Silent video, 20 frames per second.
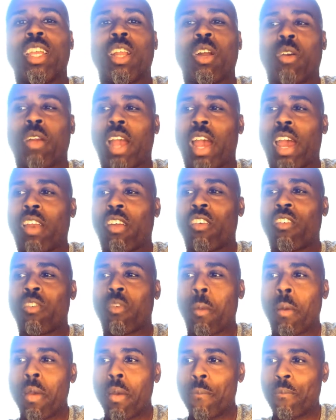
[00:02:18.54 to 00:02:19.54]
kind
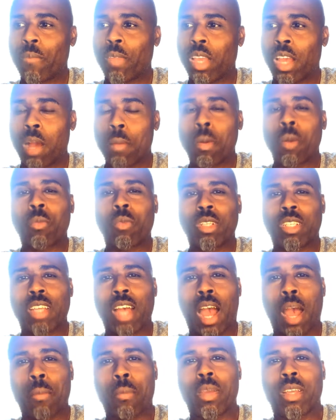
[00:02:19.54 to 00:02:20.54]
of come up with
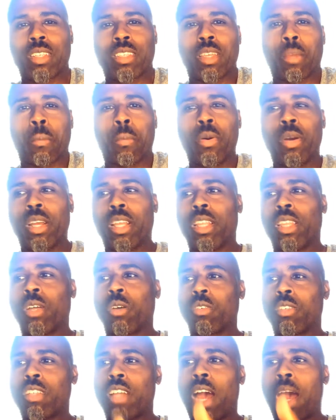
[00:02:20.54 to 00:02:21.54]
topics and put
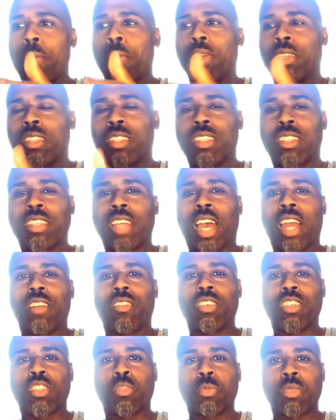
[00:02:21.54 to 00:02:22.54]
those topics inside
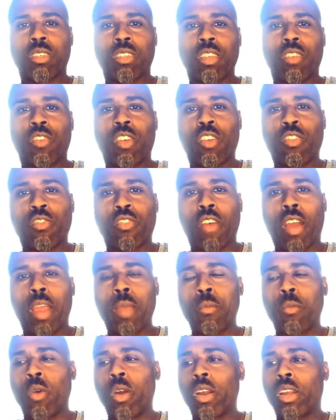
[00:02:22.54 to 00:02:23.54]
of a specific
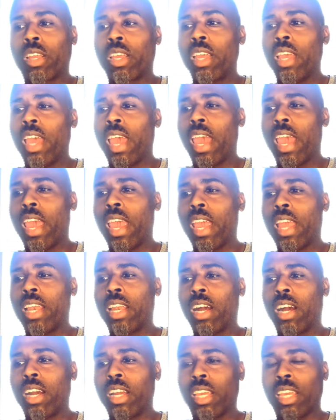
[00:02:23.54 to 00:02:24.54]
framework.
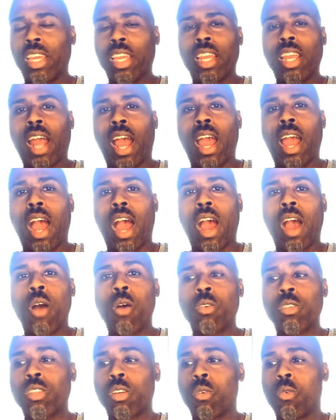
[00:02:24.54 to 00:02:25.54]
And again, I
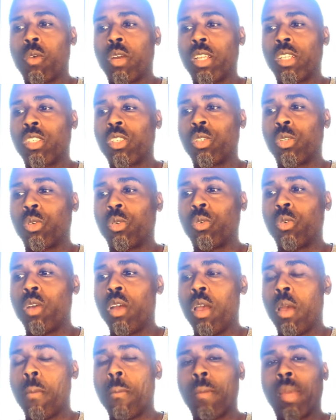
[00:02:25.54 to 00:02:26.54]
also wanted to
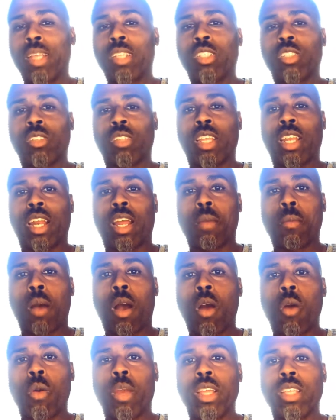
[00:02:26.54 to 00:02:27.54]
make sure that I'm
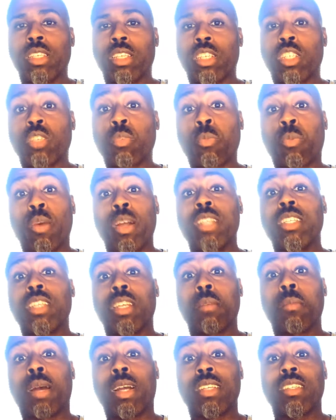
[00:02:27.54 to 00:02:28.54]
always
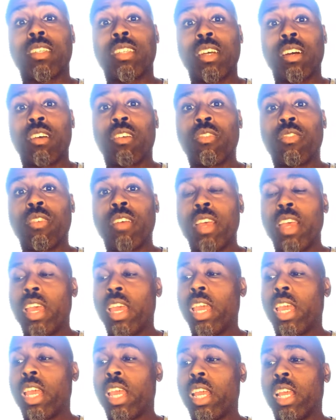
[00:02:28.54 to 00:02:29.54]
expressing myself
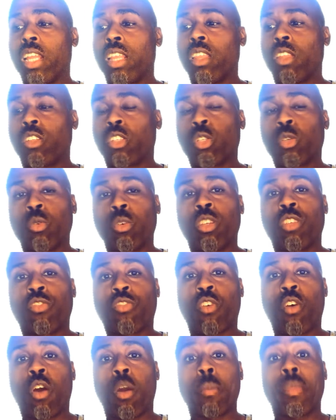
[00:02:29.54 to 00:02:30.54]
in the
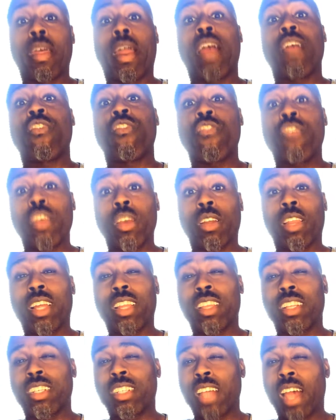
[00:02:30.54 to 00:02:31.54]
truest form that I feel
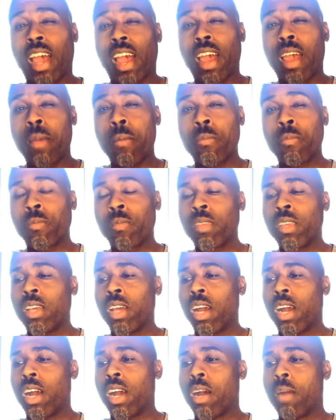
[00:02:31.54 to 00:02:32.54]
at the time.
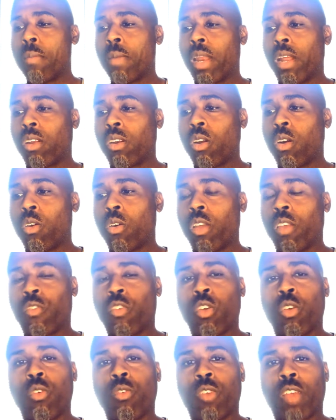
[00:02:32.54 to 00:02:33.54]
And I know
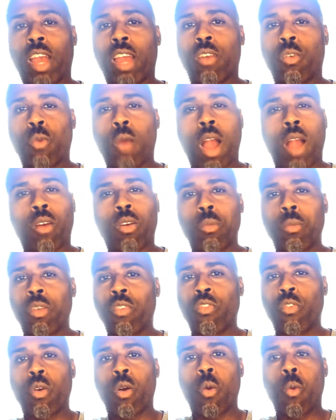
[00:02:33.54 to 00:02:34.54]
if you've kind of rocked with me
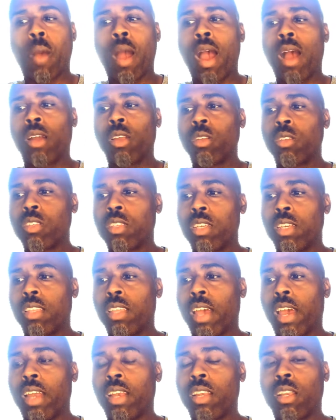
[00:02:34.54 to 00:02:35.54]
for a while, you see
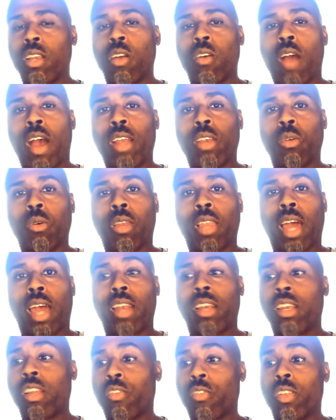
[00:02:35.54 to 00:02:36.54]
that, I do a lot
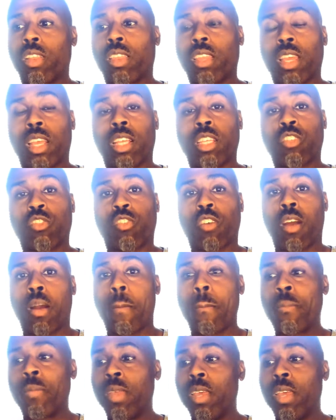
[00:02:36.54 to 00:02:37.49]
of different things from,